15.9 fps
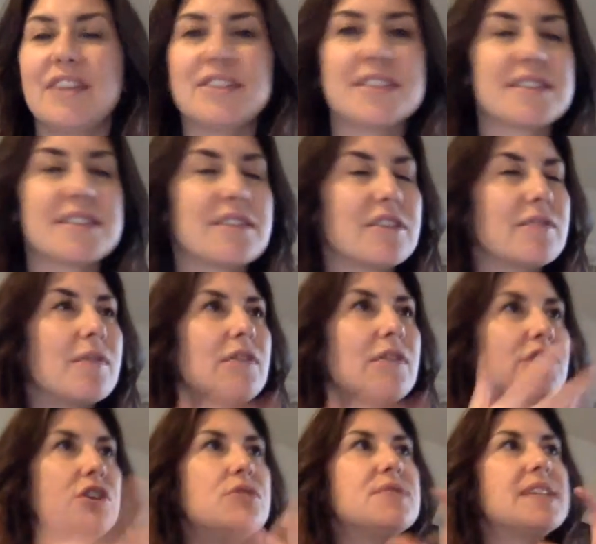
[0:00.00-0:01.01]
just
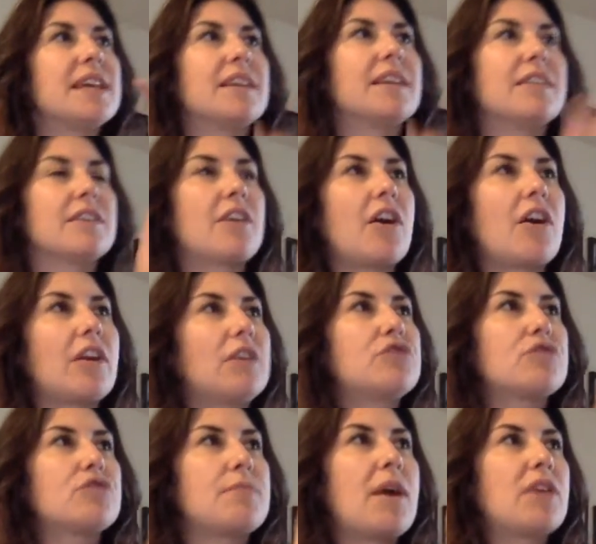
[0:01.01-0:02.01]
using the kind of
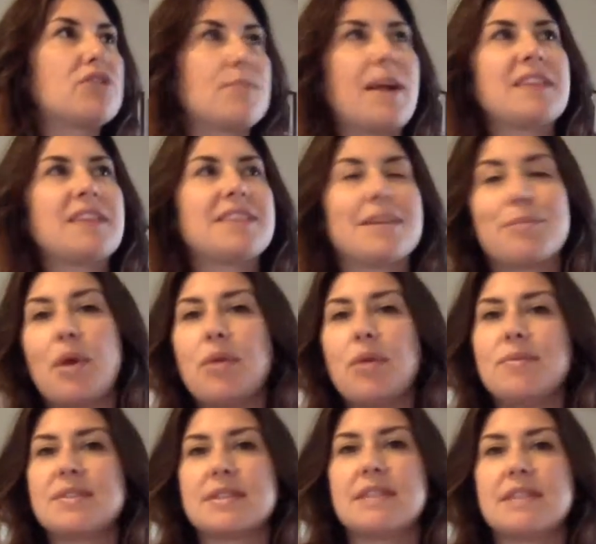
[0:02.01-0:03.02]
dramatic
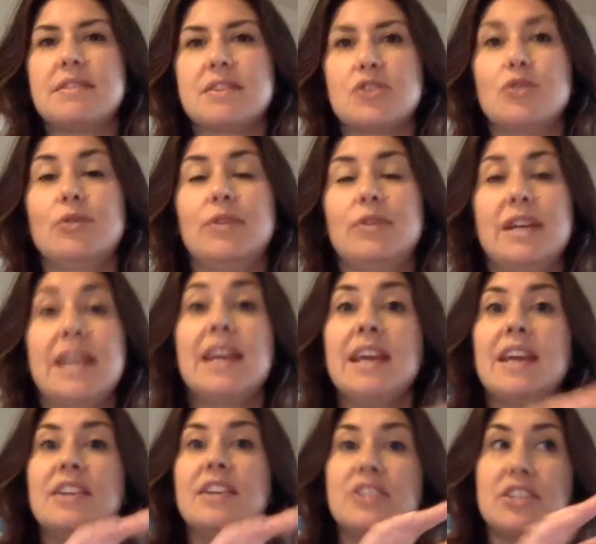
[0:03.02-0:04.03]
moments in the story
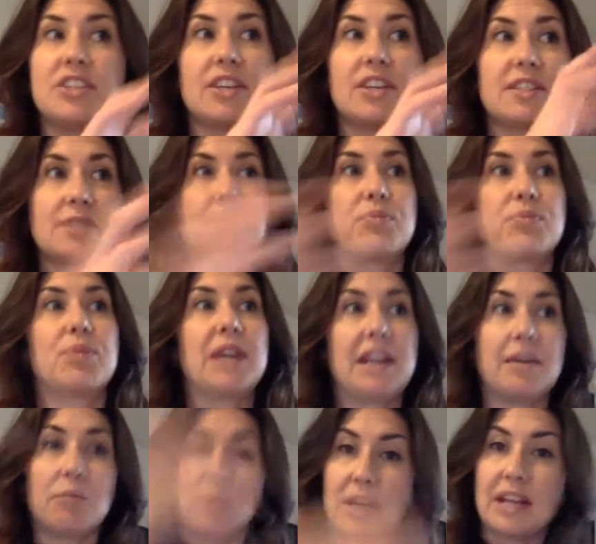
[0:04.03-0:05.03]
to just
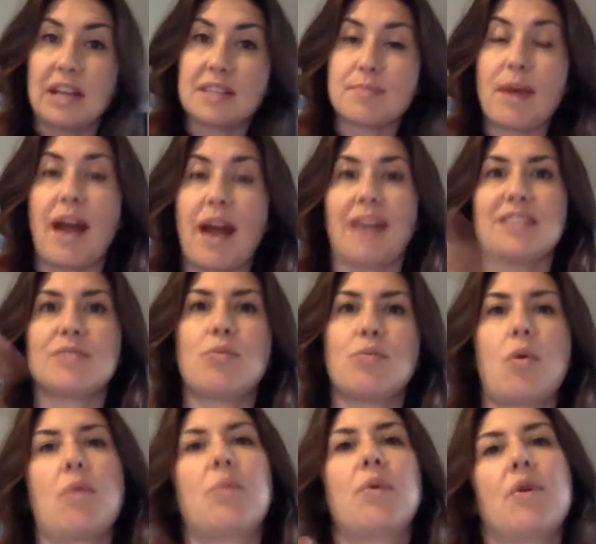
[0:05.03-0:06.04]
bring us back to
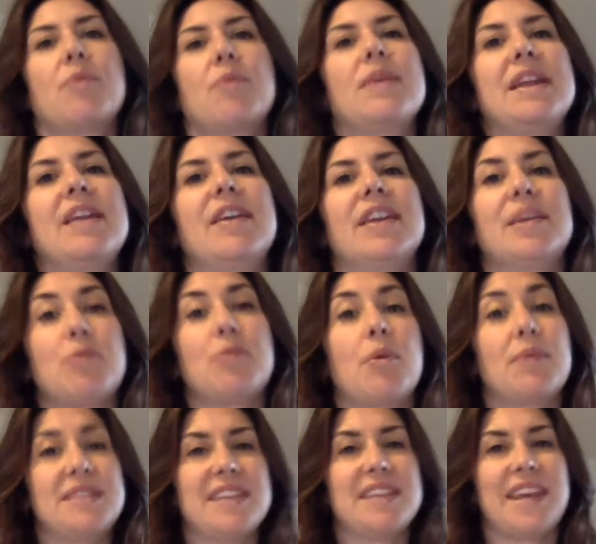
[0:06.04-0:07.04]
what are we learning, what
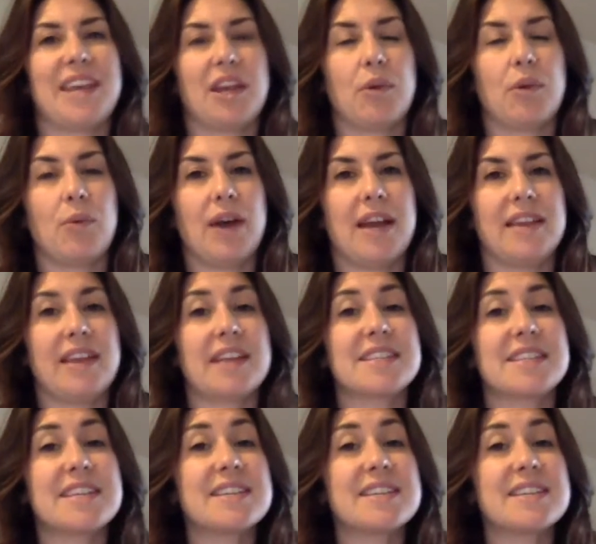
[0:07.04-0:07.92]
are we taking away. And that's